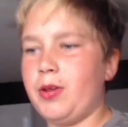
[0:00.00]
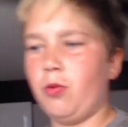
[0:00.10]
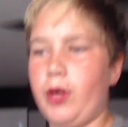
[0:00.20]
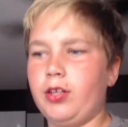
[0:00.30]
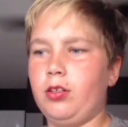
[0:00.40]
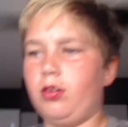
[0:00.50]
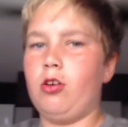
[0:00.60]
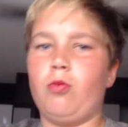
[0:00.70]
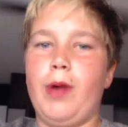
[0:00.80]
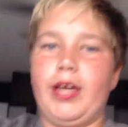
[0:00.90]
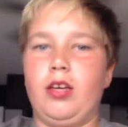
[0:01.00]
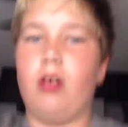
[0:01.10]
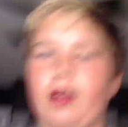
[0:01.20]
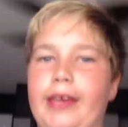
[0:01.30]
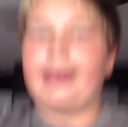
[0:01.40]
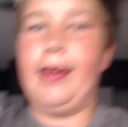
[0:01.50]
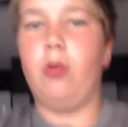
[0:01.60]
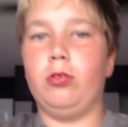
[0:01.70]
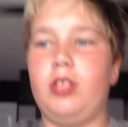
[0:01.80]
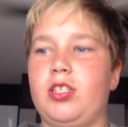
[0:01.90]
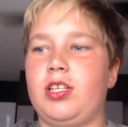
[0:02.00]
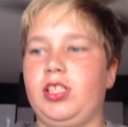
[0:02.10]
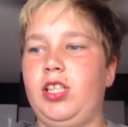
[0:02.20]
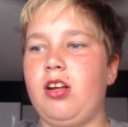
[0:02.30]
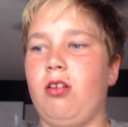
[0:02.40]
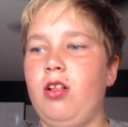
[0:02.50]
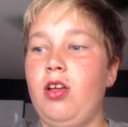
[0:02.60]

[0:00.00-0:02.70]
be real, oh my god, I can't hold this thing still.